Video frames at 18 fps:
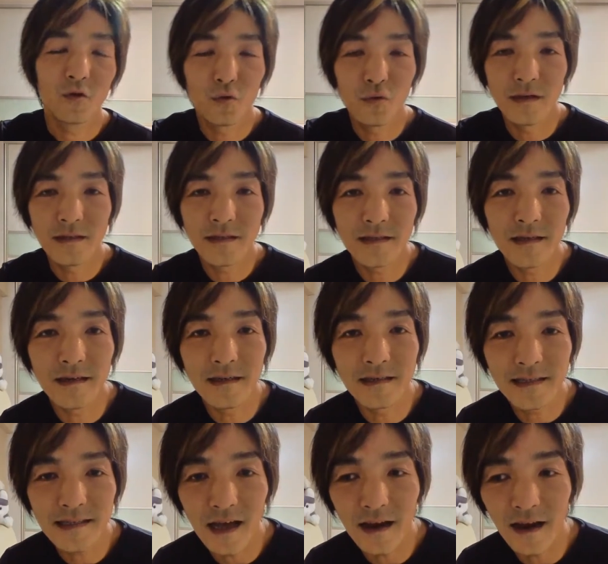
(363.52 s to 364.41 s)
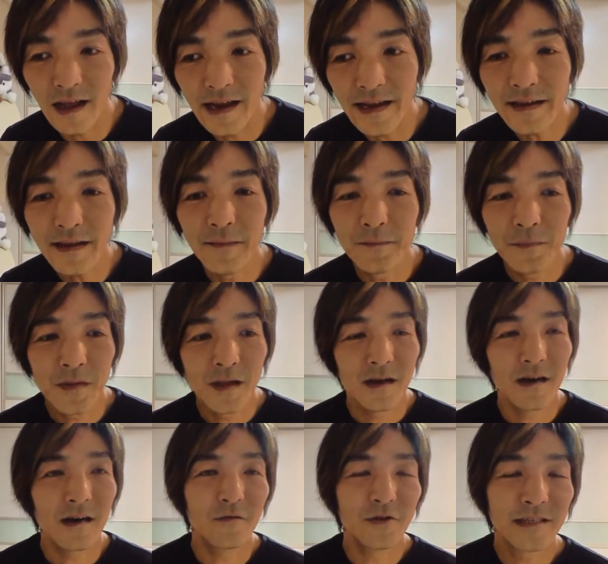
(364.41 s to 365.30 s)
towards the start line,
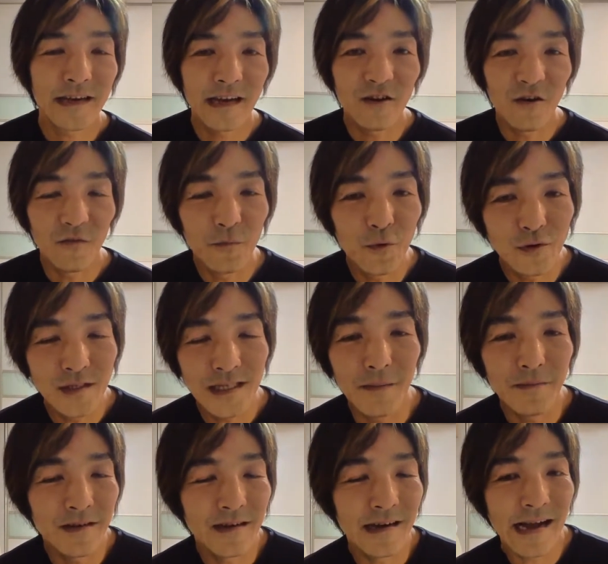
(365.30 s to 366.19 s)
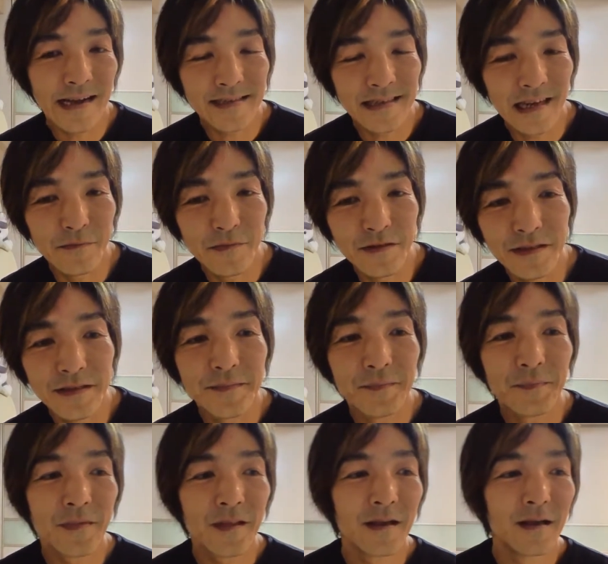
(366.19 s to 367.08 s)
which kind of builds up the excitement,
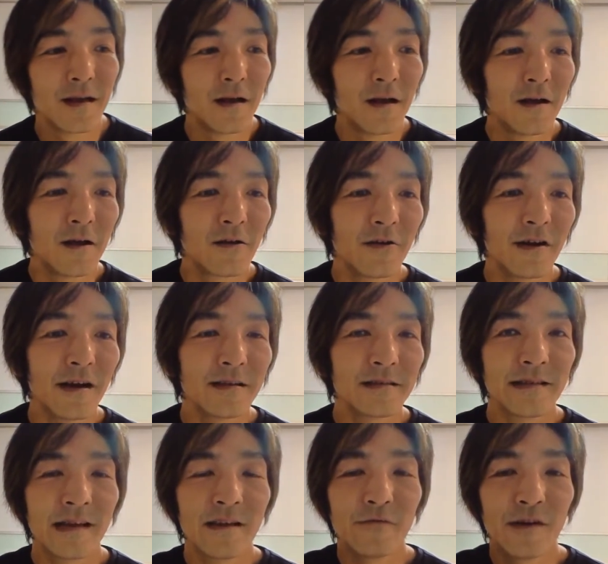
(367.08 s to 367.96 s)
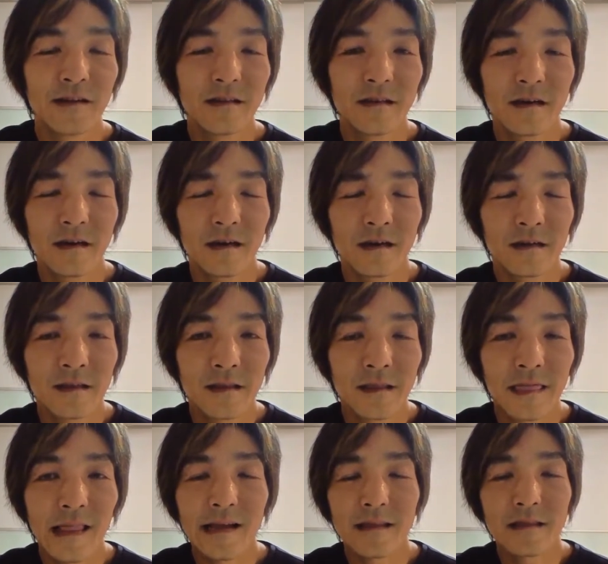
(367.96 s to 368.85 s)
right? Then when the
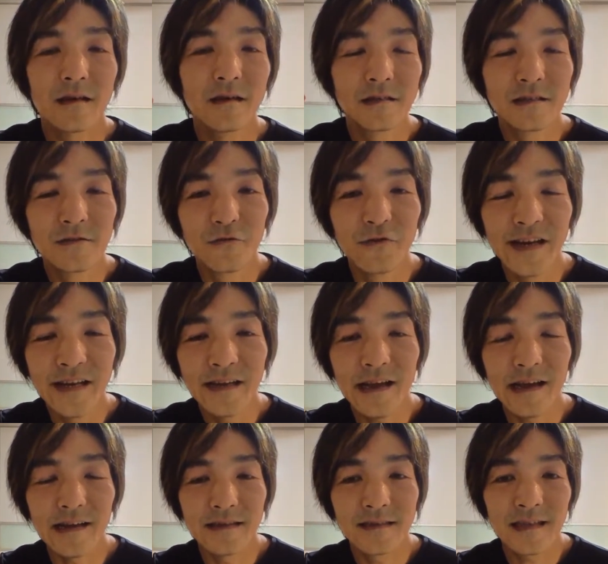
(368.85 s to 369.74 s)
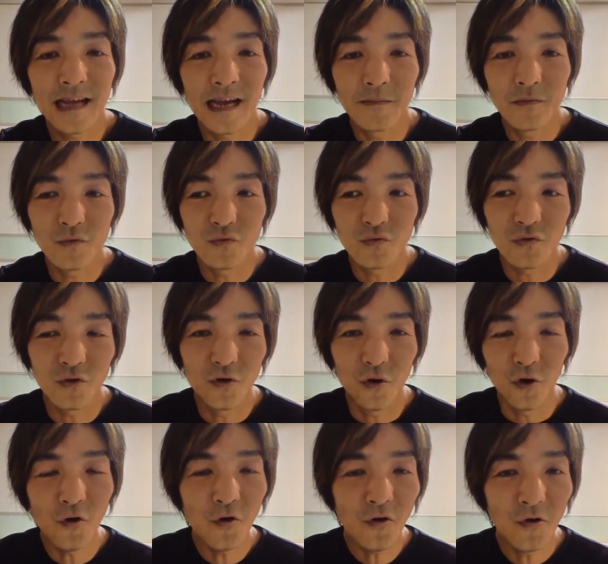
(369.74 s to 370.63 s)
light turns green and it's time to
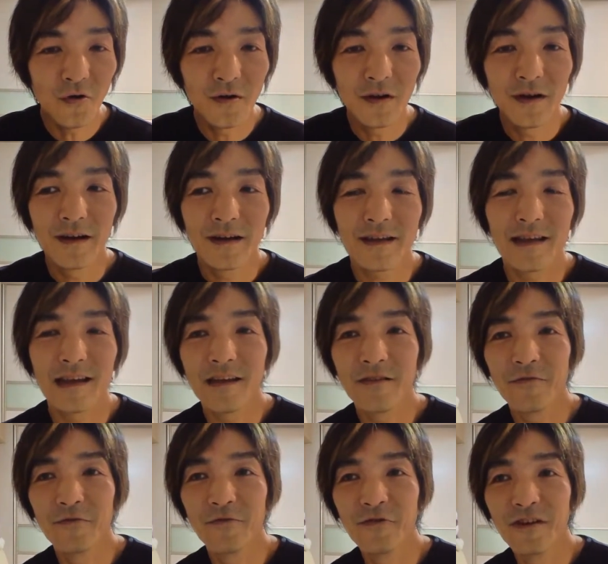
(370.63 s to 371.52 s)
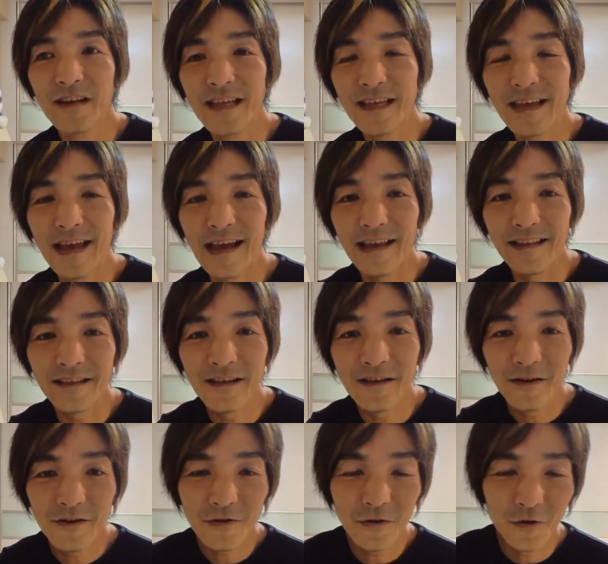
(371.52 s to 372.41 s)
go, okay, you really can
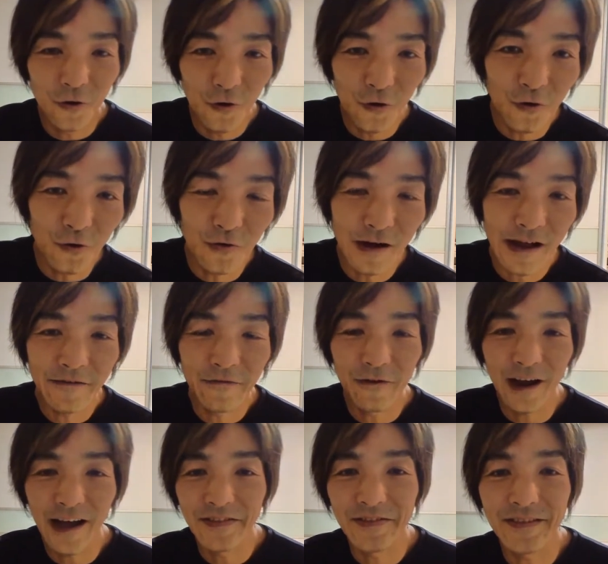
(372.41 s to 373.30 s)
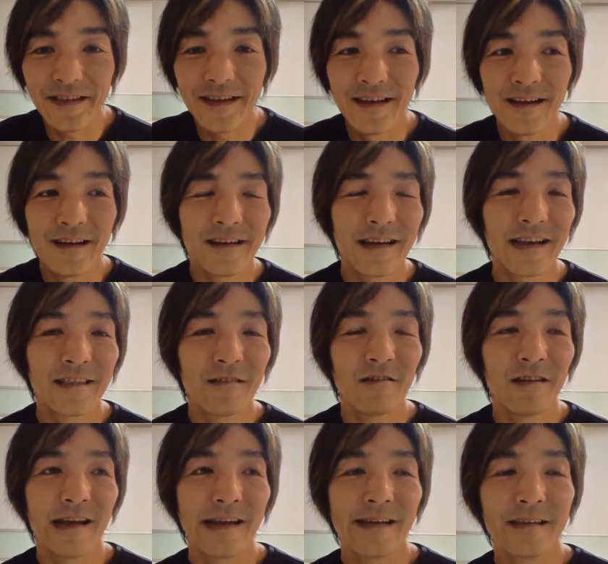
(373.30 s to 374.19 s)
go and run. Okay,
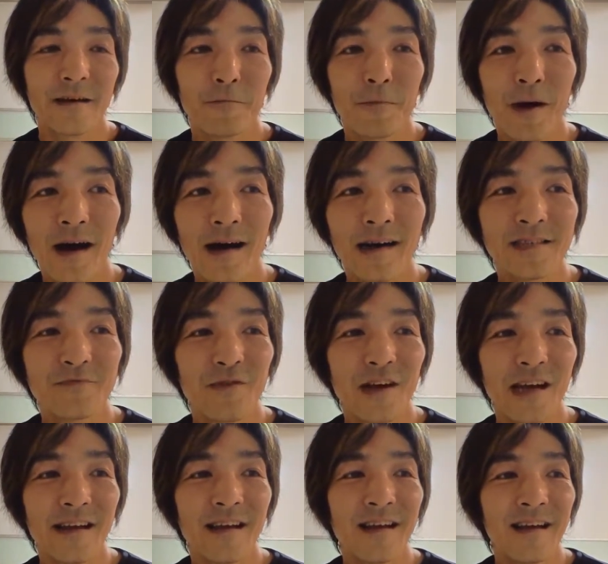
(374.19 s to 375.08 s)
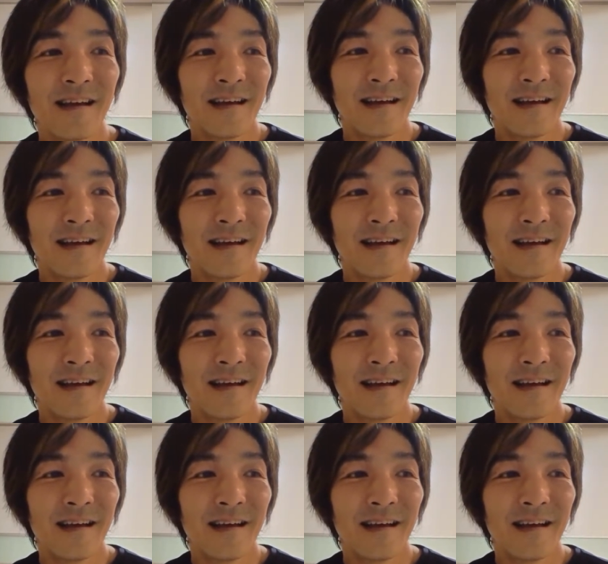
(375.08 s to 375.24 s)
not like in the past where